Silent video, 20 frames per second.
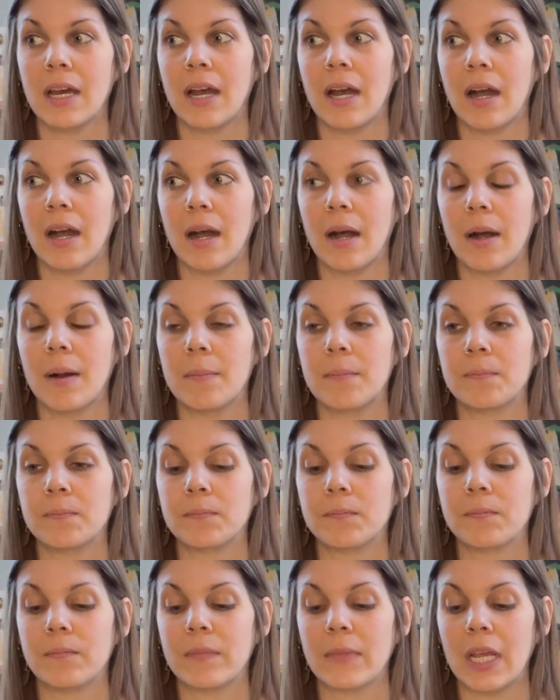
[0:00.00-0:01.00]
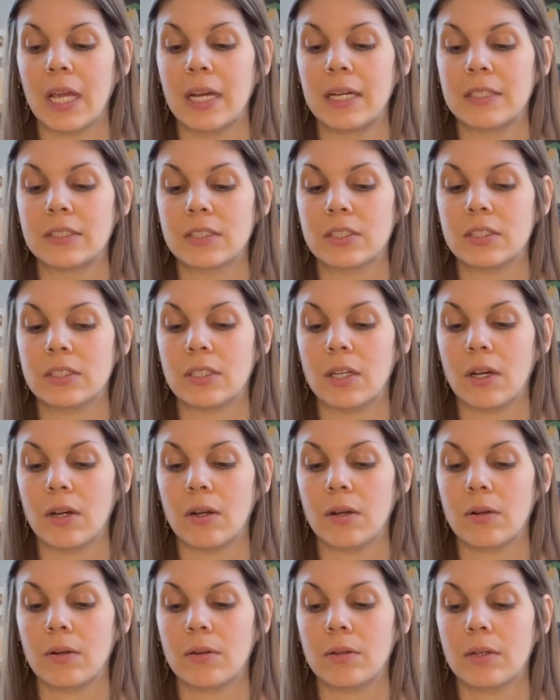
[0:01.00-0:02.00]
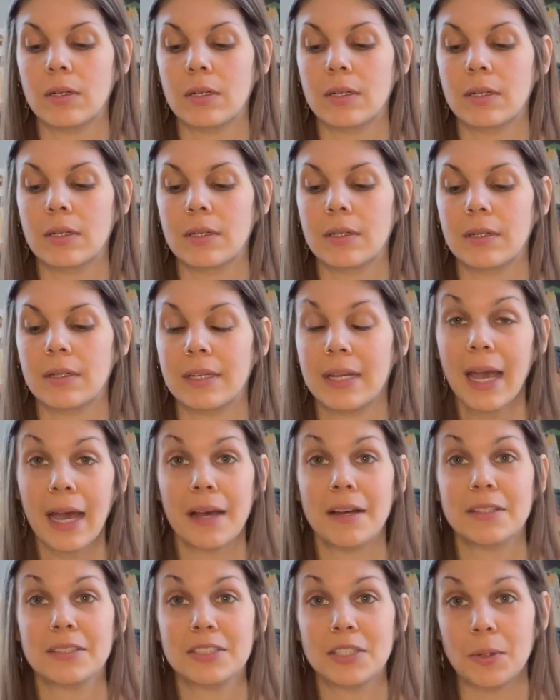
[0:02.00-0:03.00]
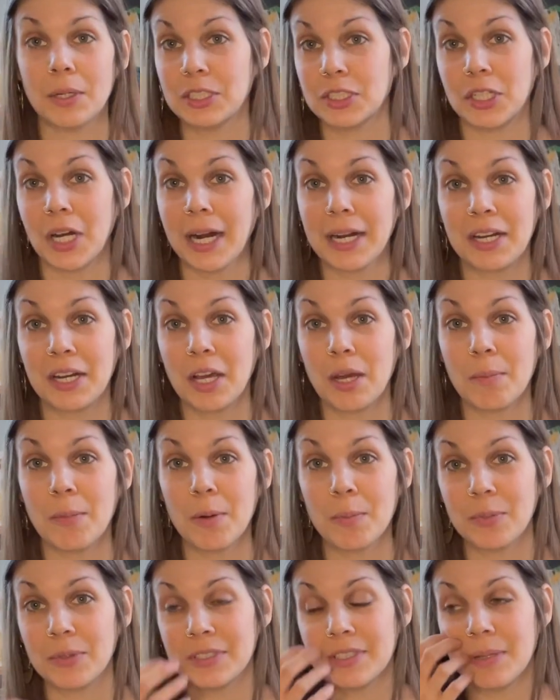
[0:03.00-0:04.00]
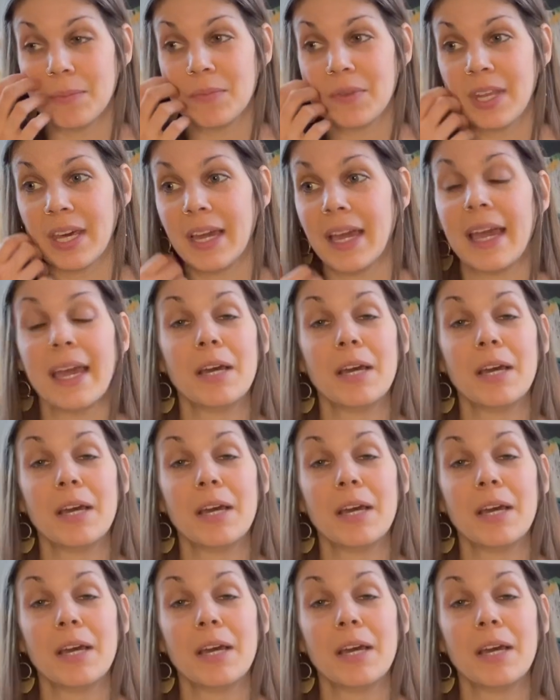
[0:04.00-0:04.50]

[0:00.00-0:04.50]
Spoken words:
And so I tried to come up with something.